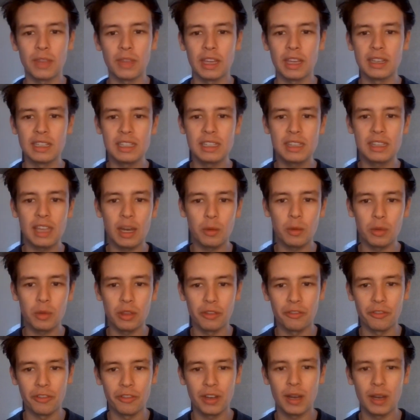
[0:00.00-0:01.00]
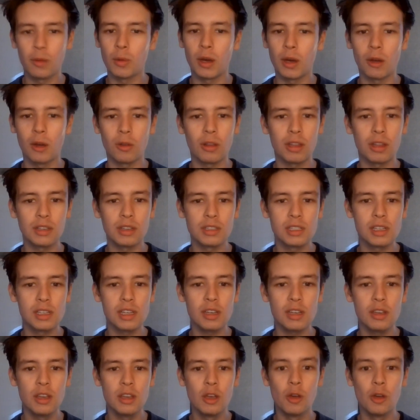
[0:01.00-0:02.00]
They did that with A Farewell last
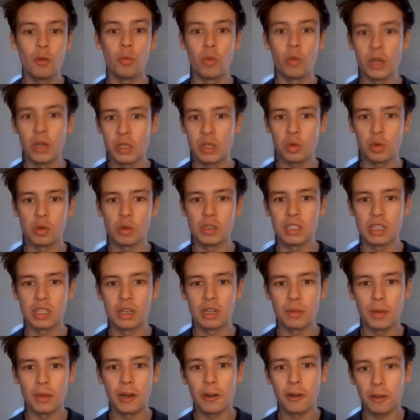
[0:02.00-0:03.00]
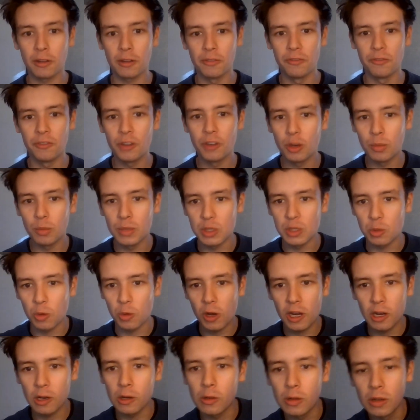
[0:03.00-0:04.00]
year, which was an American film as
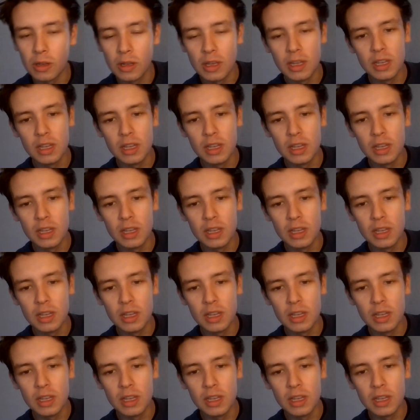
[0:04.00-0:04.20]
well.